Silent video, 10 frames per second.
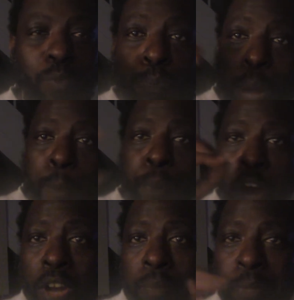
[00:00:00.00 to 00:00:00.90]

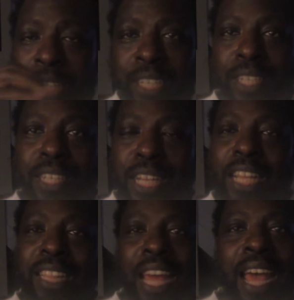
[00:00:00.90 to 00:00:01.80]
bombardment
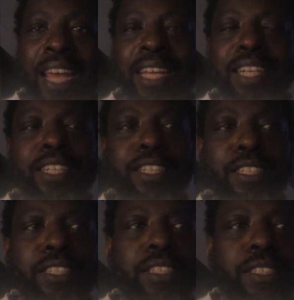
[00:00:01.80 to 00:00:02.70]
that
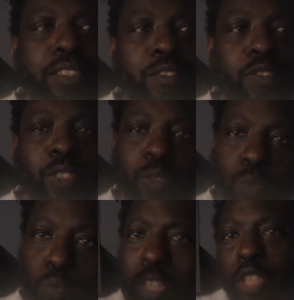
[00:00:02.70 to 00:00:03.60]

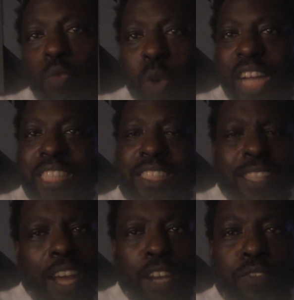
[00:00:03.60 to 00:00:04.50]
when you watch
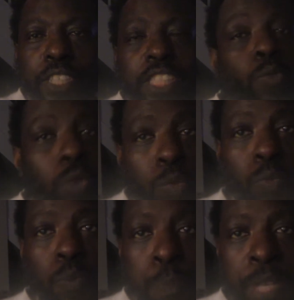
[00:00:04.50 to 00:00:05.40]
television, when
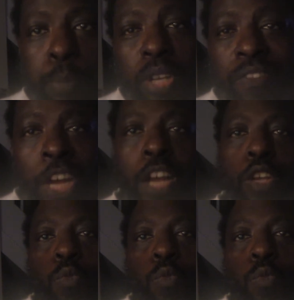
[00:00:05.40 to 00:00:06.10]
people of color